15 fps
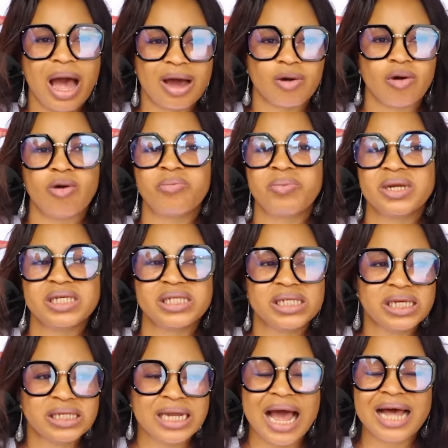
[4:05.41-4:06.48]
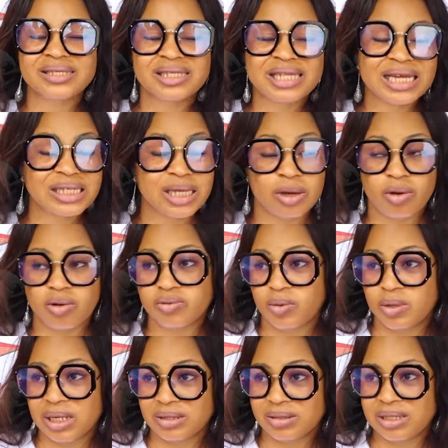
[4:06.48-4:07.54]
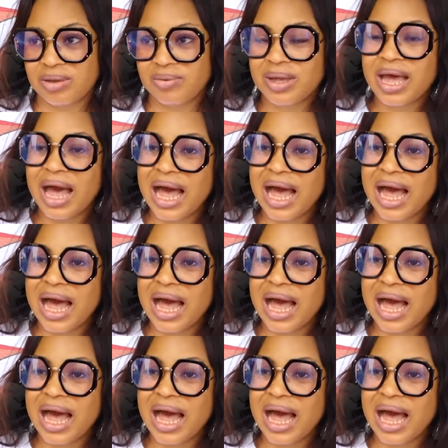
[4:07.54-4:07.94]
accomplish and set a goal for themselves.